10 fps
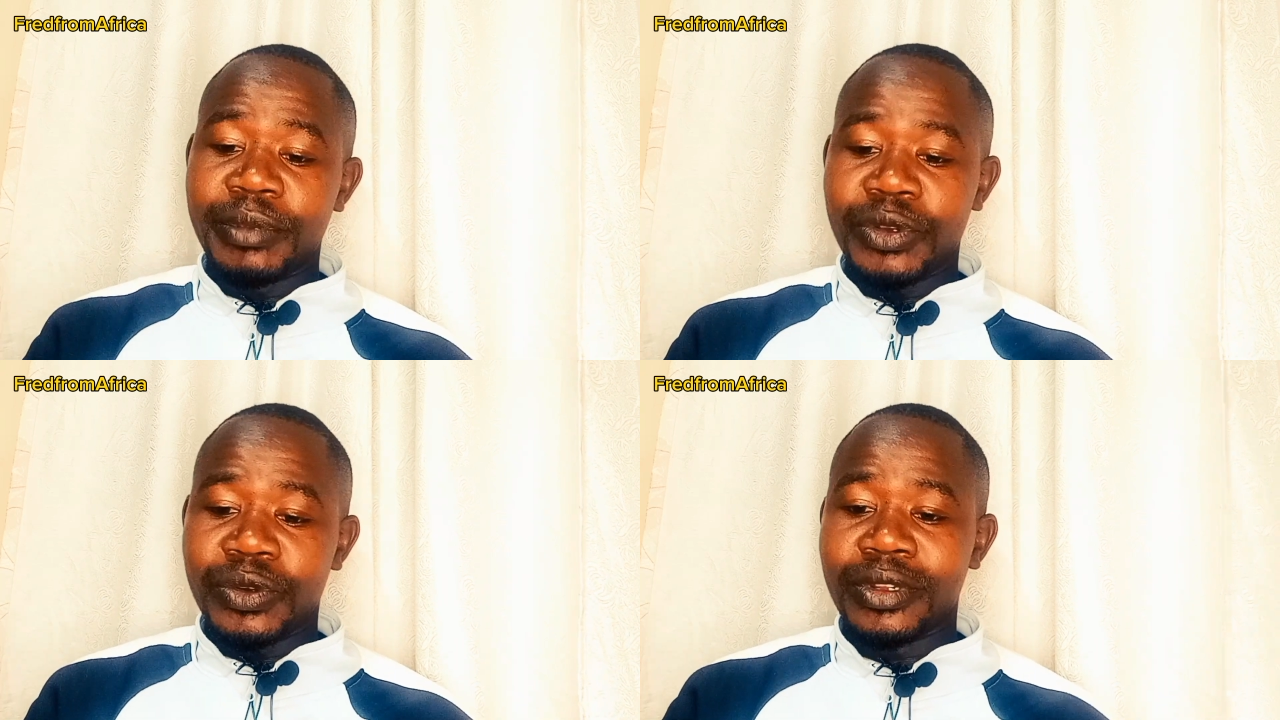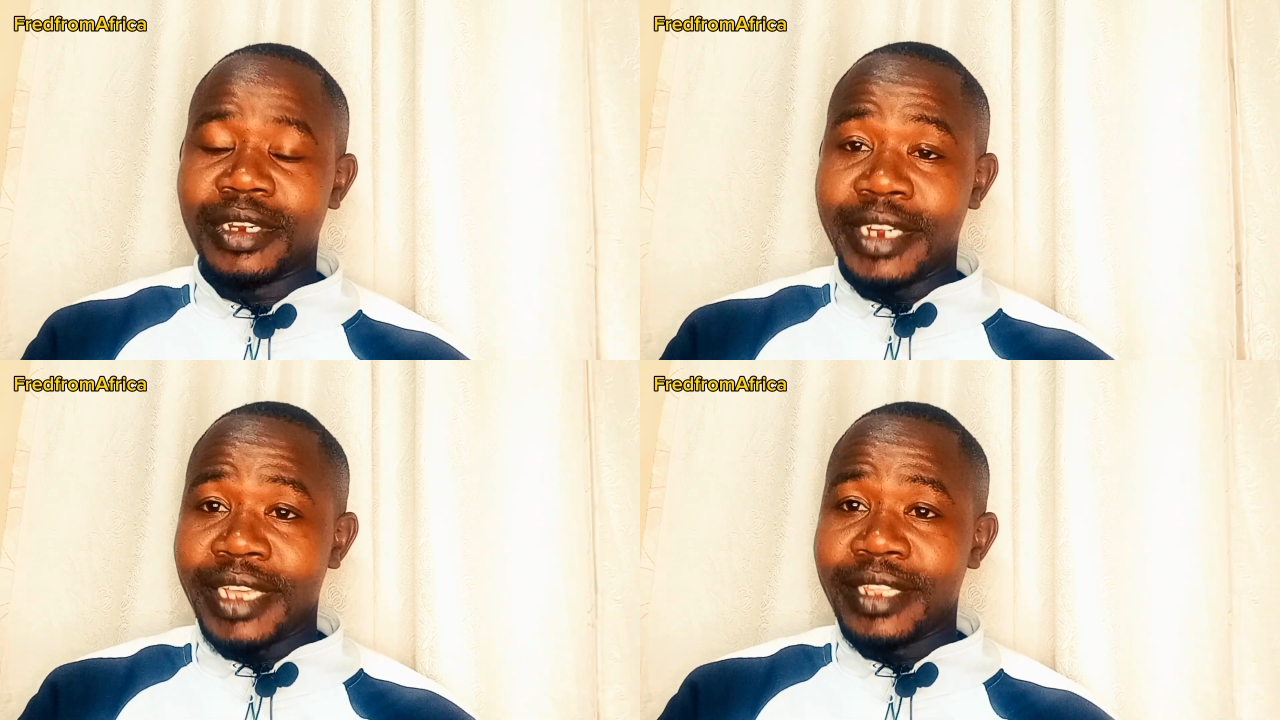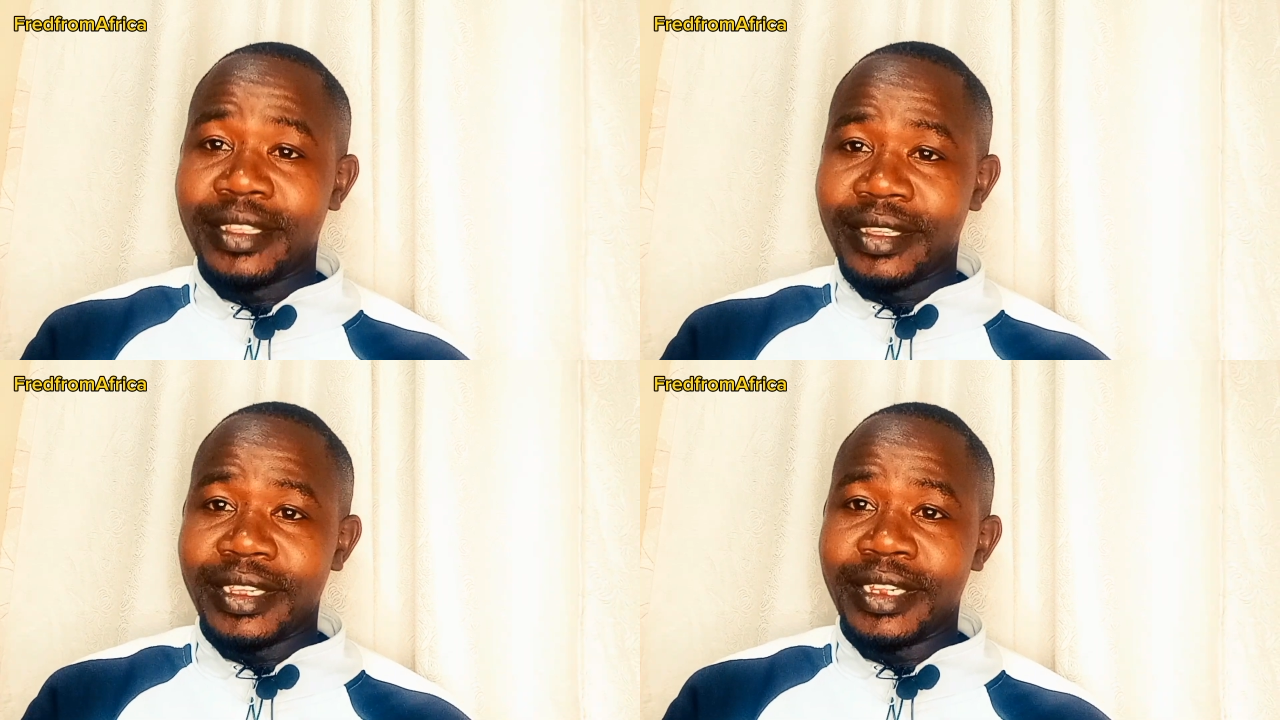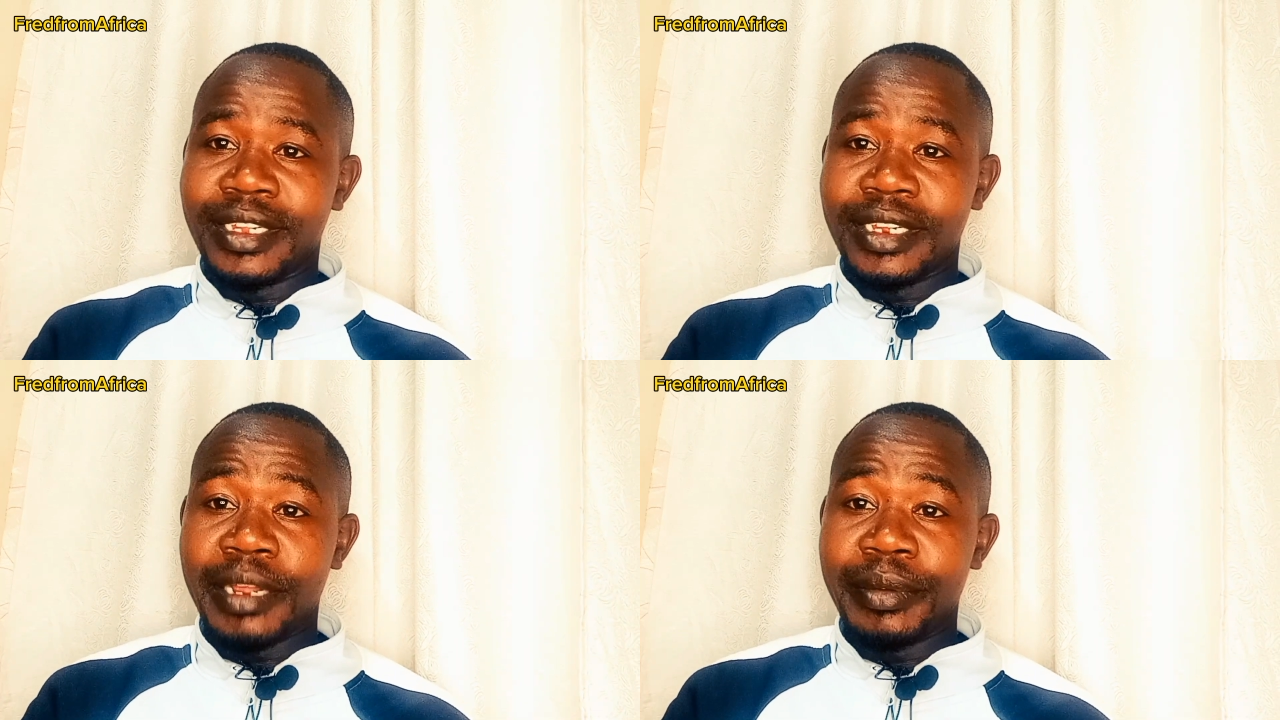because death is
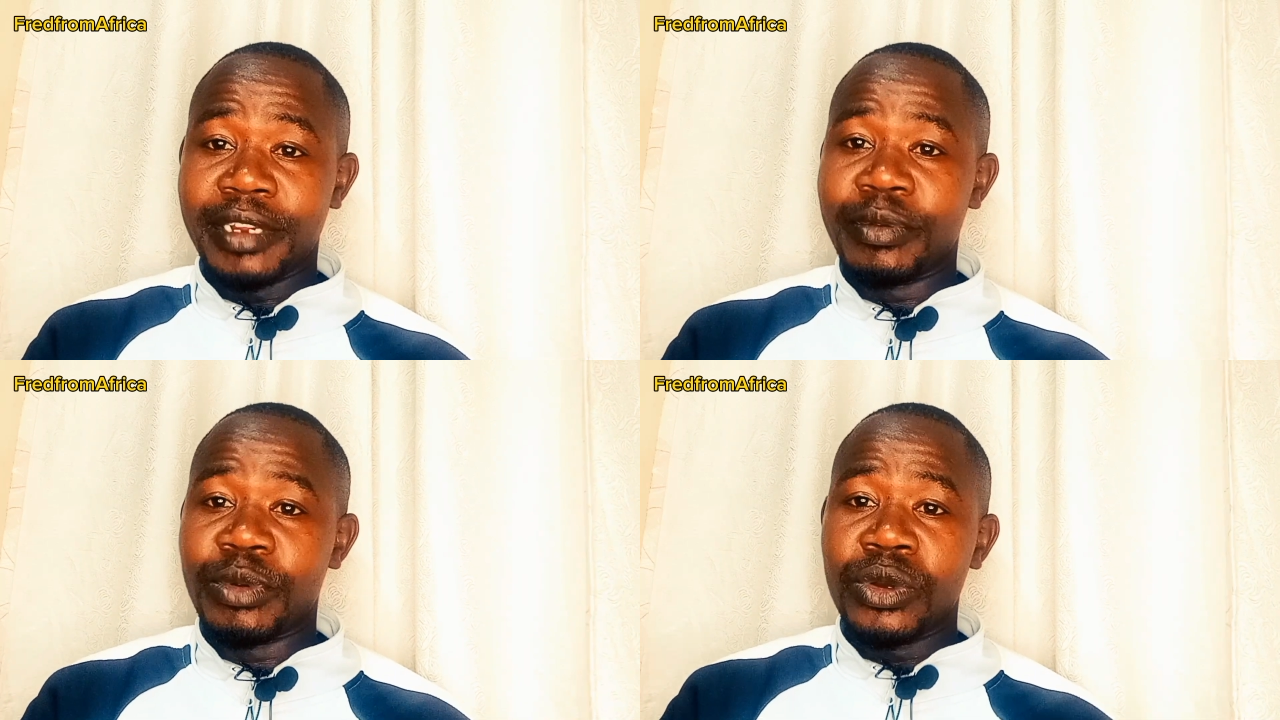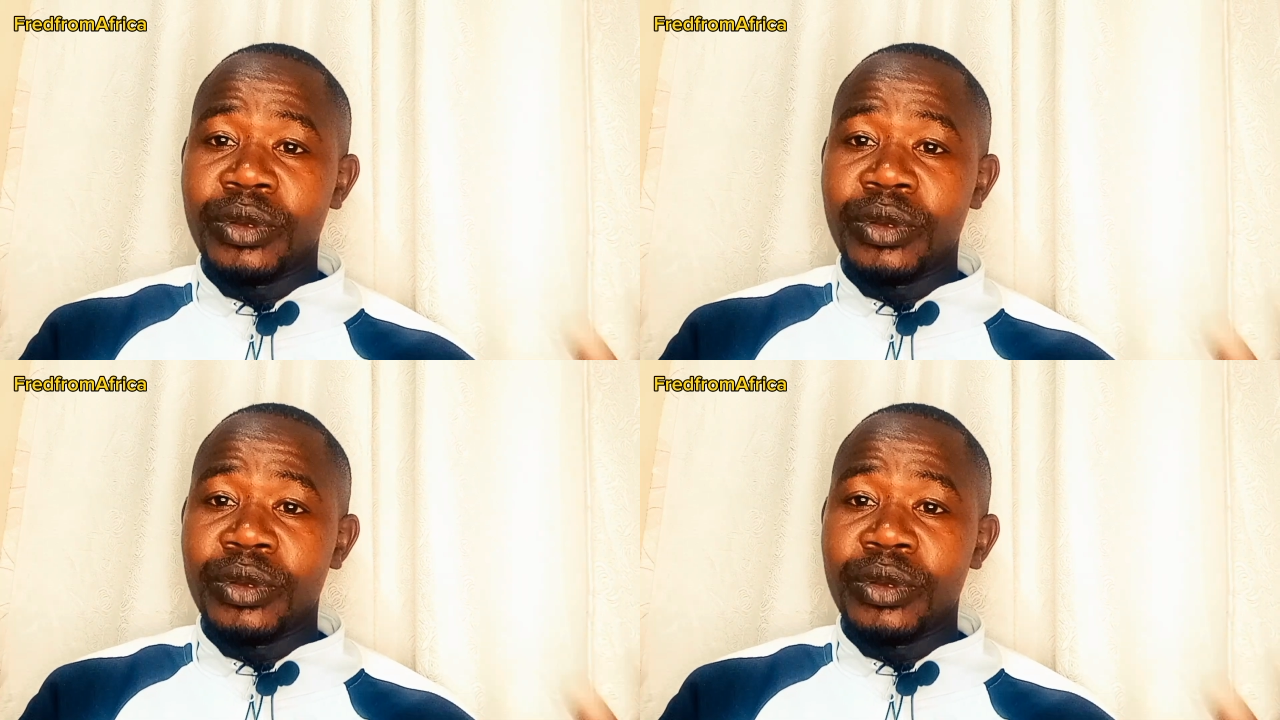inevitable.